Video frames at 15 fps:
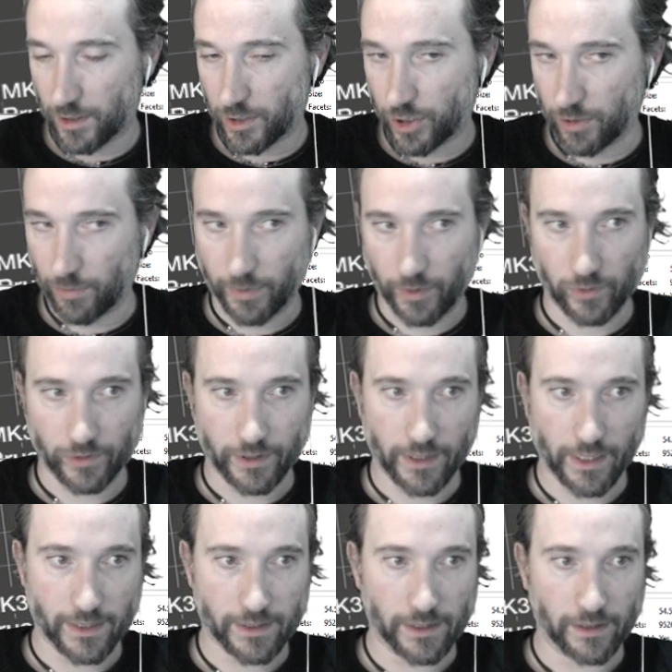jumping on to the
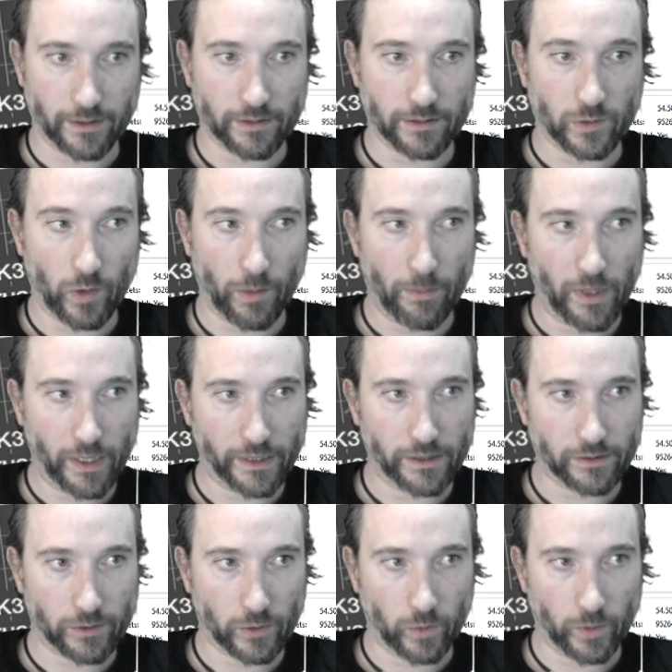next things, so I might
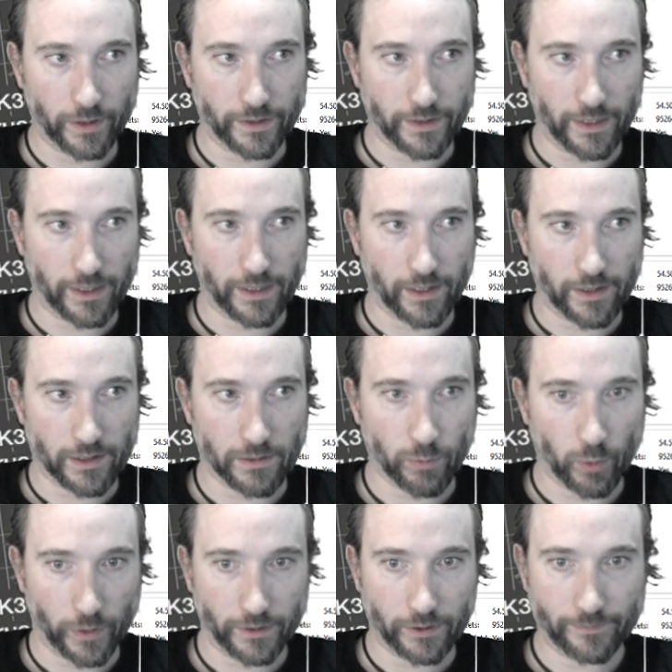just call it a day at this
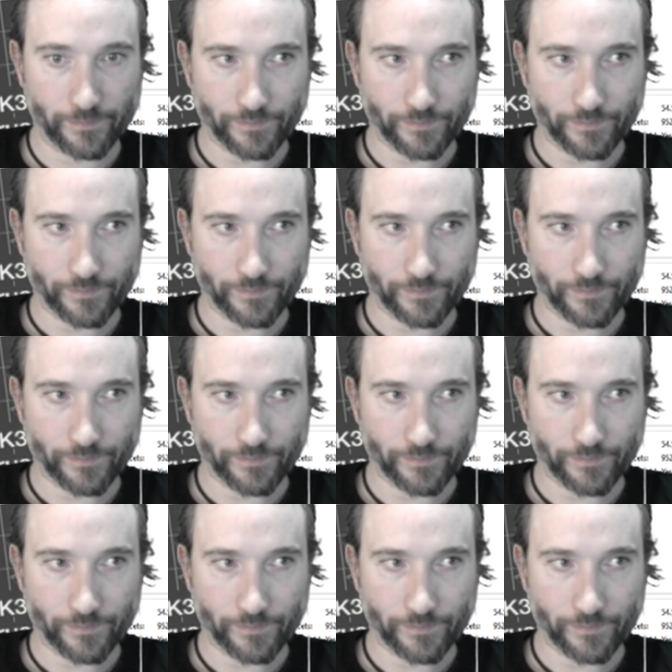point.